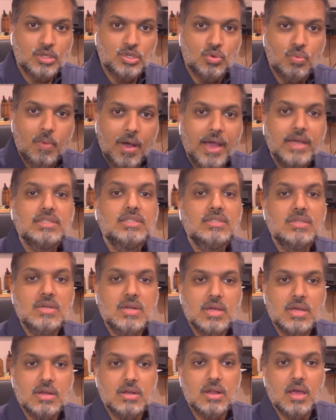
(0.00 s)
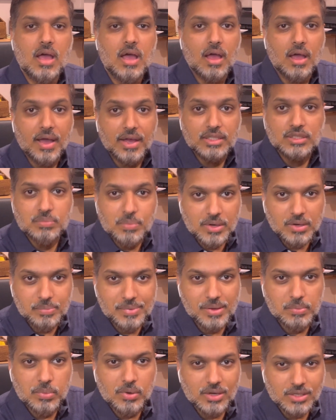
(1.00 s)
to vaccinate as many
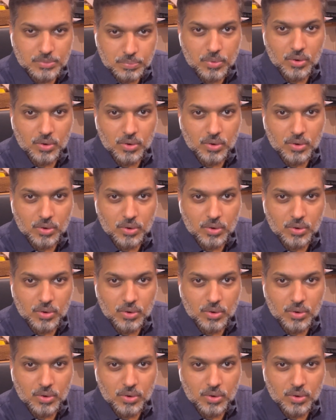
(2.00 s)
people as